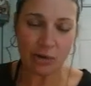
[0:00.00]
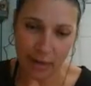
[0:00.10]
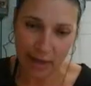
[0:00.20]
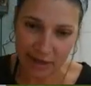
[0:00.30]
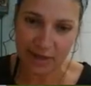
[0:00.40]

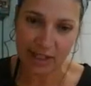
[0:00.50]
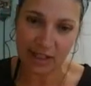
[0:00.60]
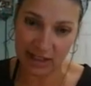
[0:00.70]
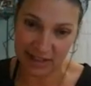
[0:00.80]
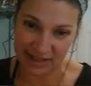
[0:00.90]
Why are you in
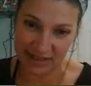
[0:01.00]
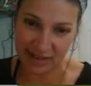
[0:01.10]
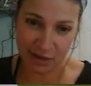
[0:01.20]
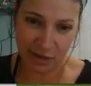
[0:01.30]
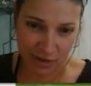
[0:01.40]
class?
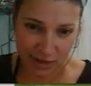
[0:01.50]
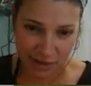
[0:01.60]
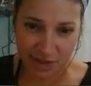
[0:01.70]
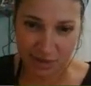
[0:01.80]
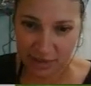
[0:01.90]
Are you
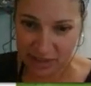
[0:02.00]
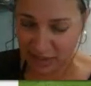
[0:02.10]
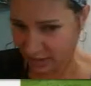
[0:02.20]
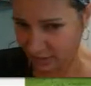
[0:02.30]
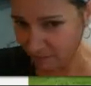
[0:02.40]
there to
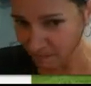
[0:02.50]
waste time?